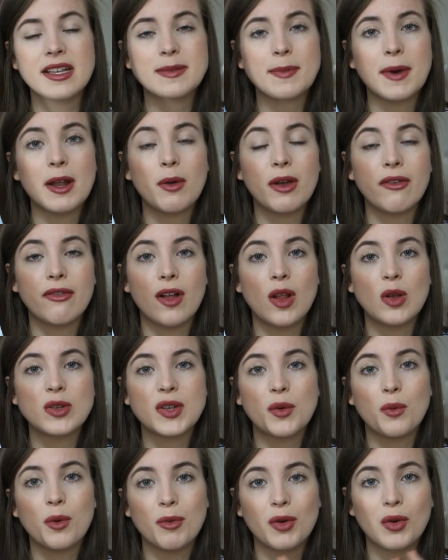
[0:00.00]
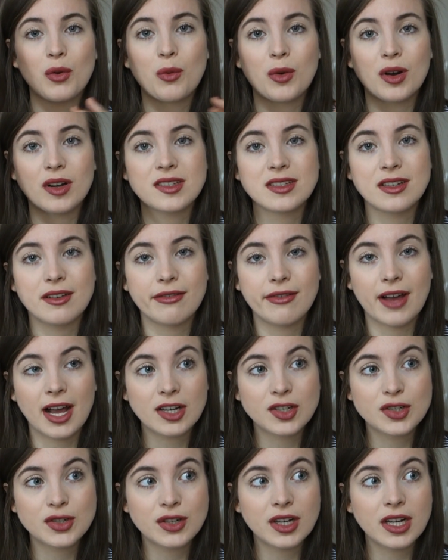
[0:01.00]
This, by the way, follows a woman who works in a
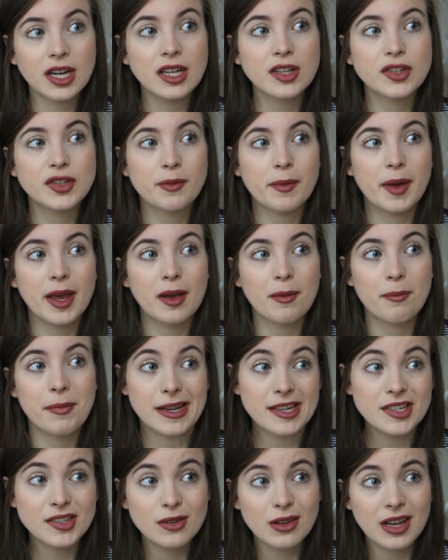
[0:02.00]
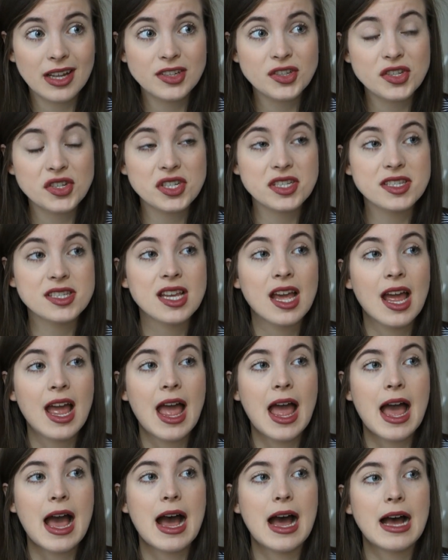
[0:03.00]
factory to make bento lunches,
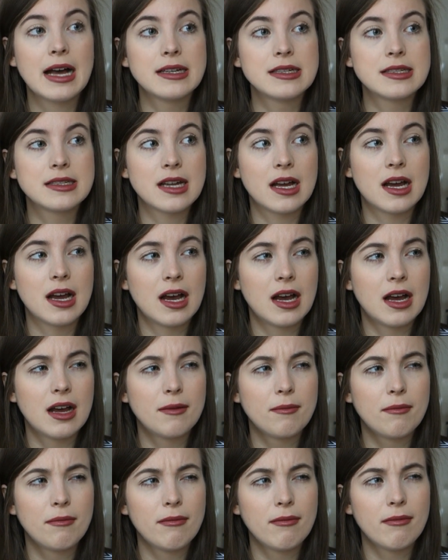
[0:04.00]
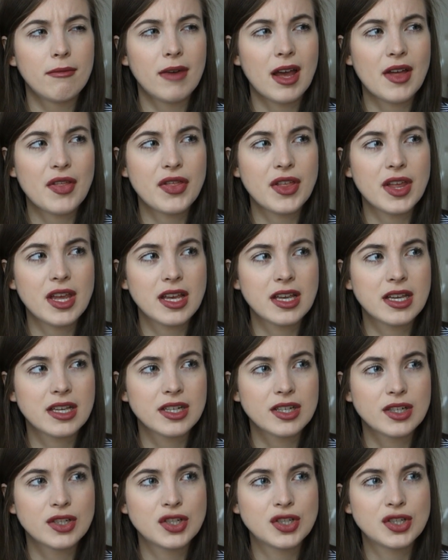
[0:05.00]
and I
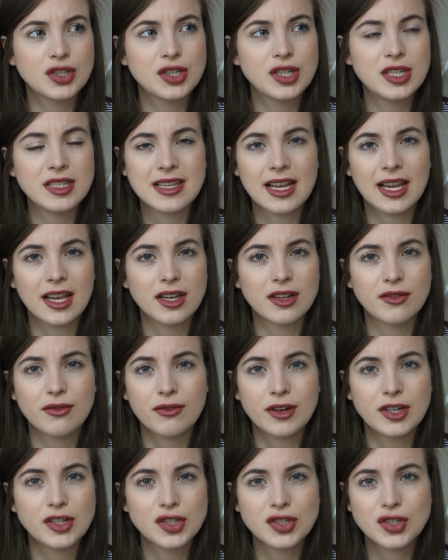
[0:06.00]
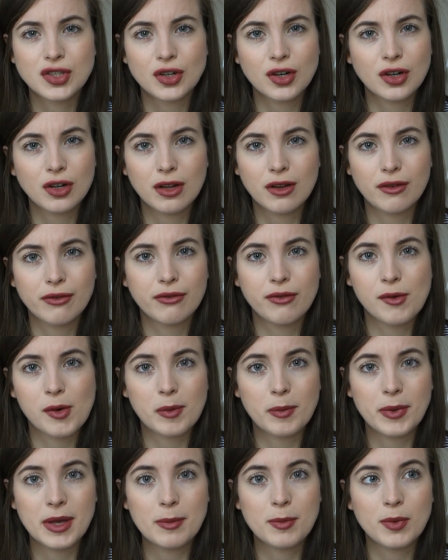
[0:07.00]
think she's like in a fringe circle of
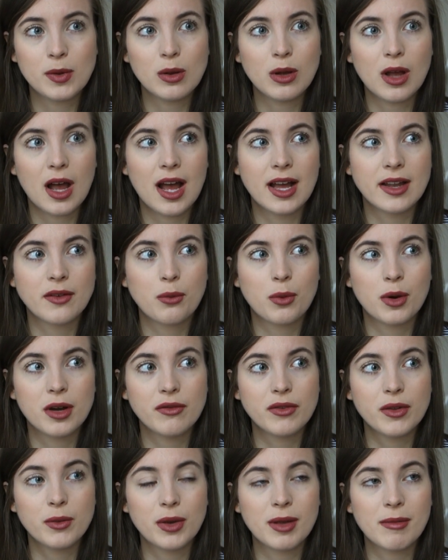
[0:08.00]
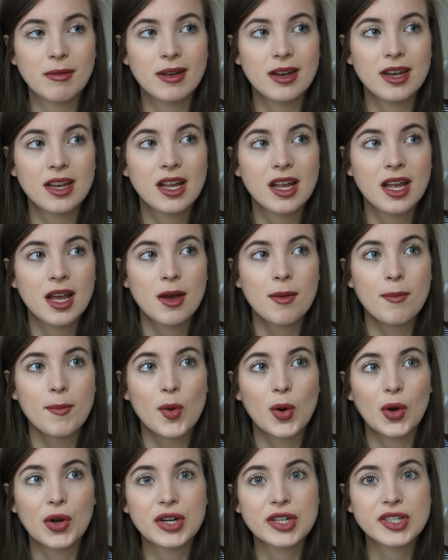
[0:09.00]
4 people, and one of the women
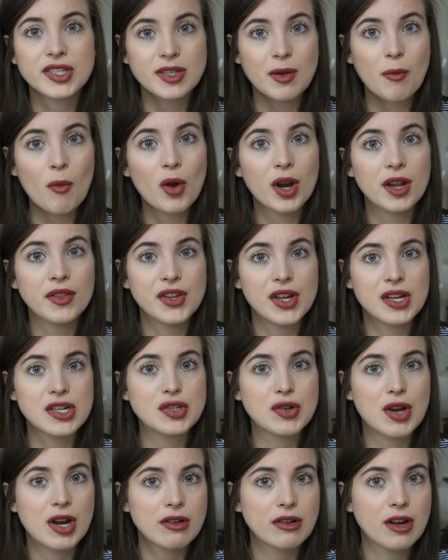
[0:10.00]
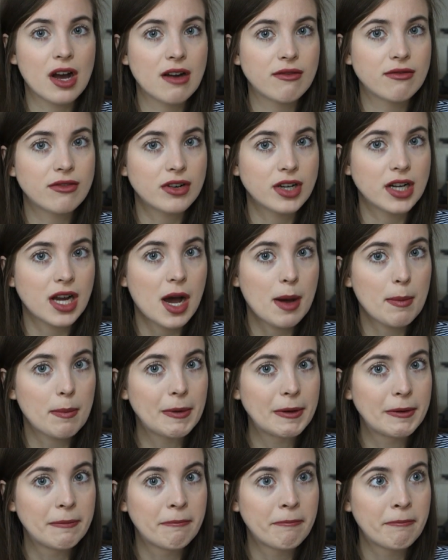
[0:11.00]
murders someone and the other try to cover it up.